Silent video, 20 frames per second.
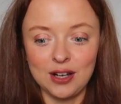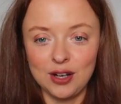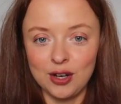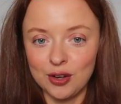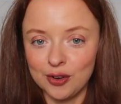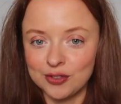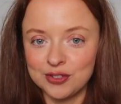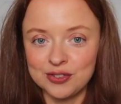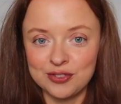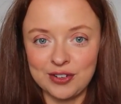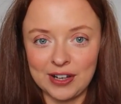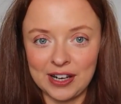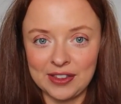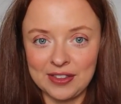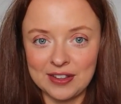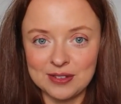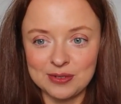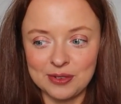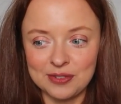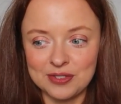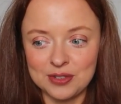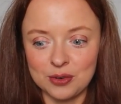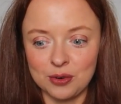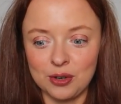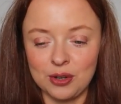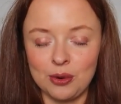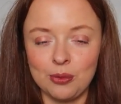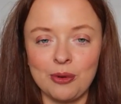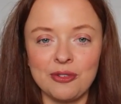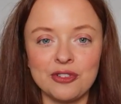loved filling this with
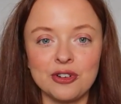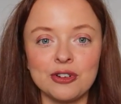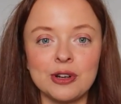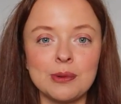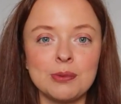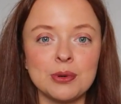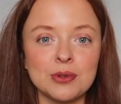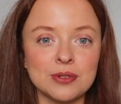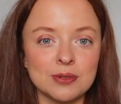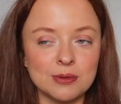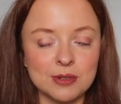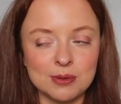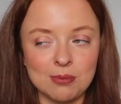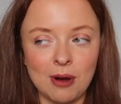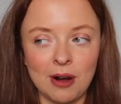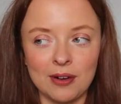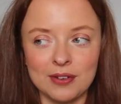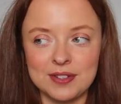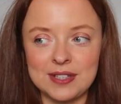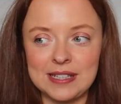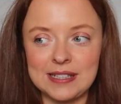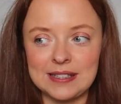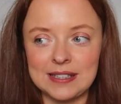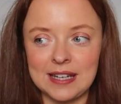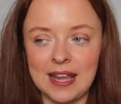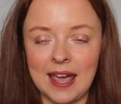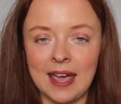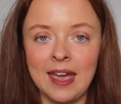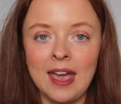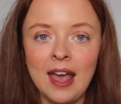soil. We've already put some tomato seeds
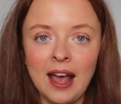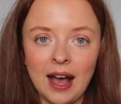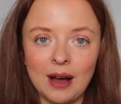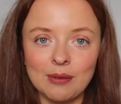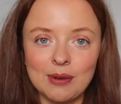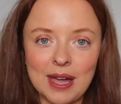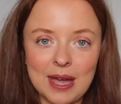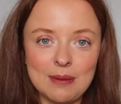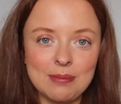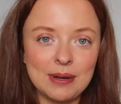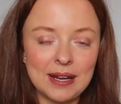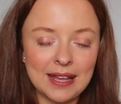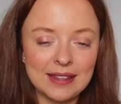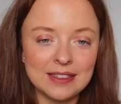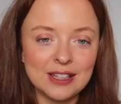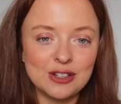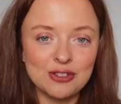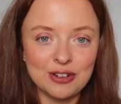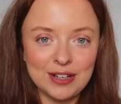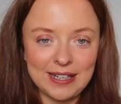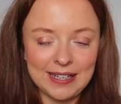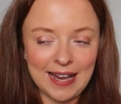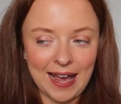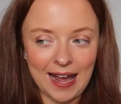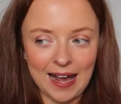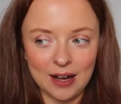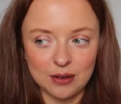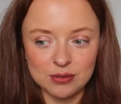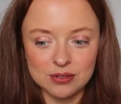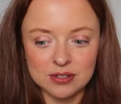in it. I'm keeping it in the
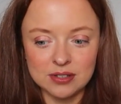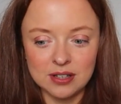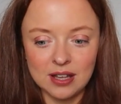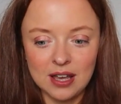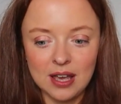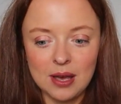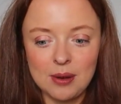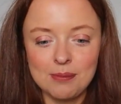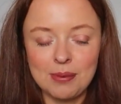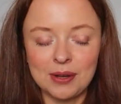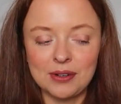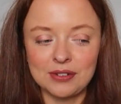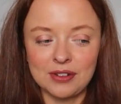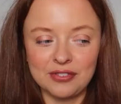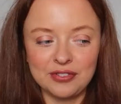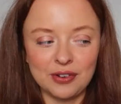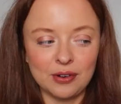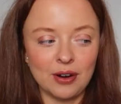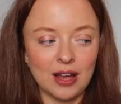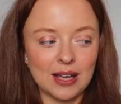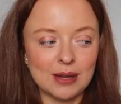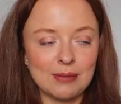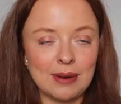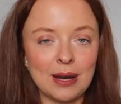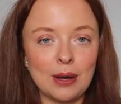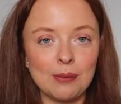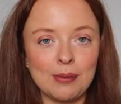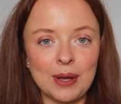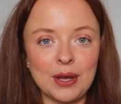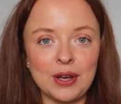greenhouse because I feel like I'm a
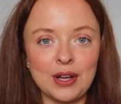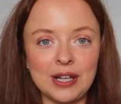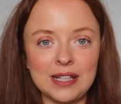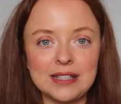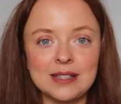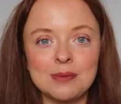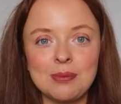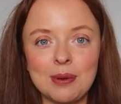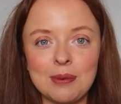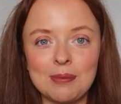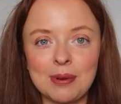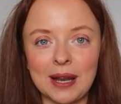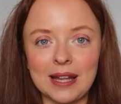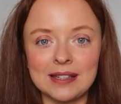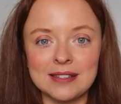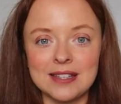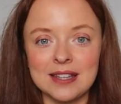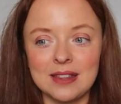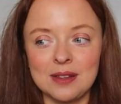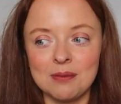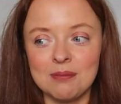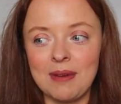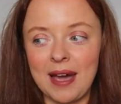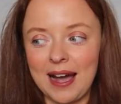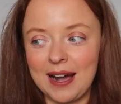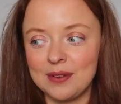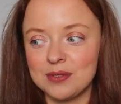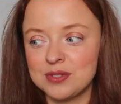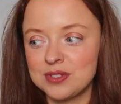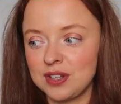little bit early to be planting them
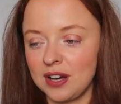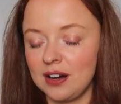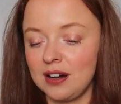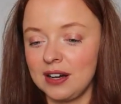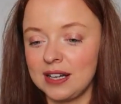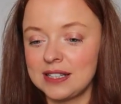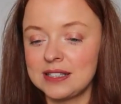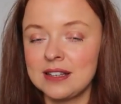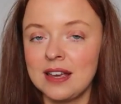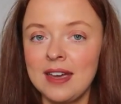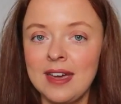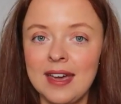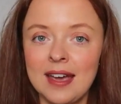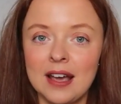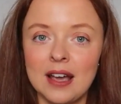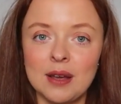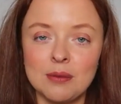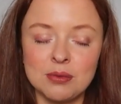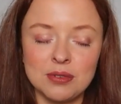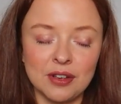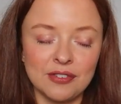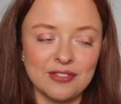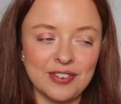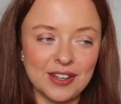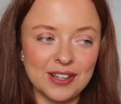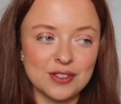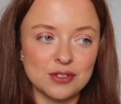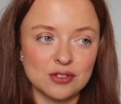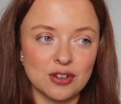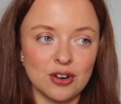outside, so
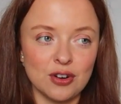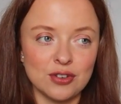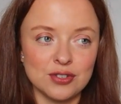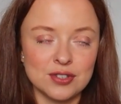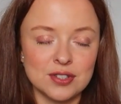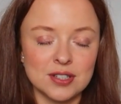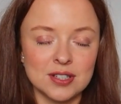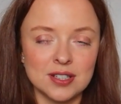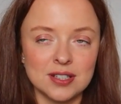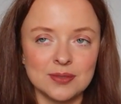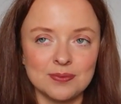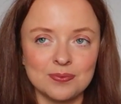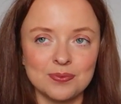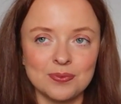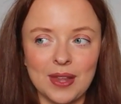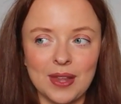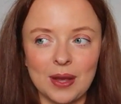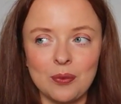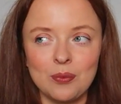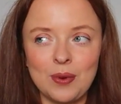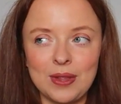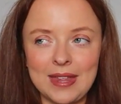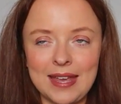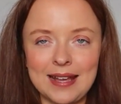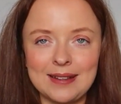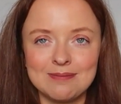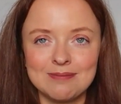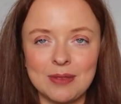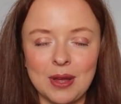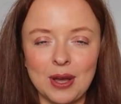fingers crossed with
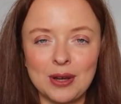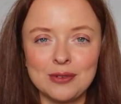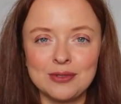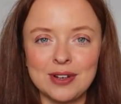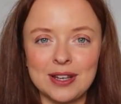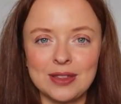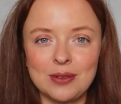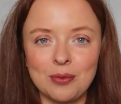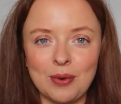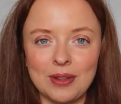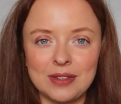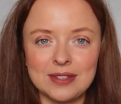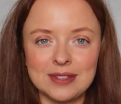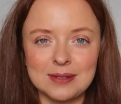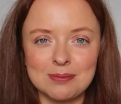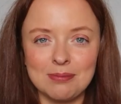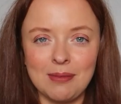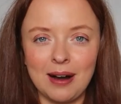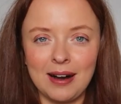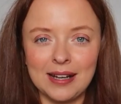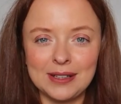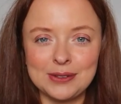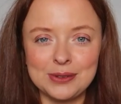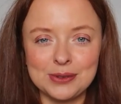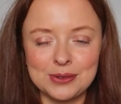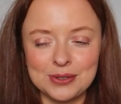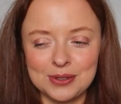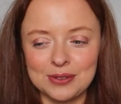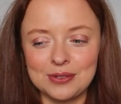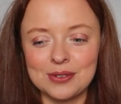it. Hopefully the weather's
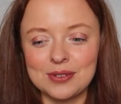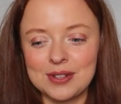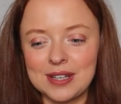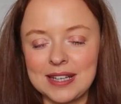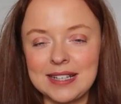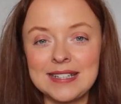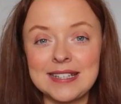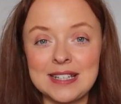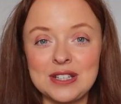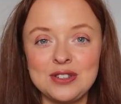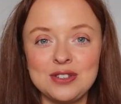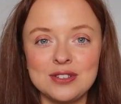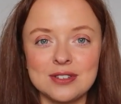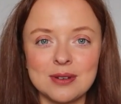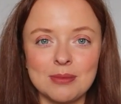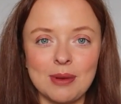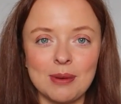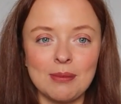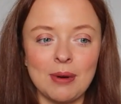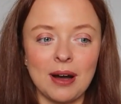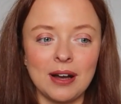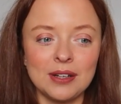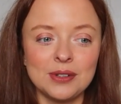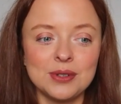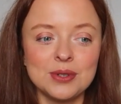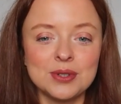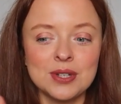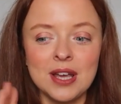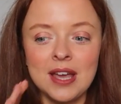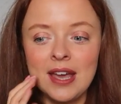mild, or continues to be
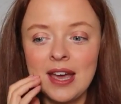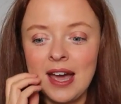mild.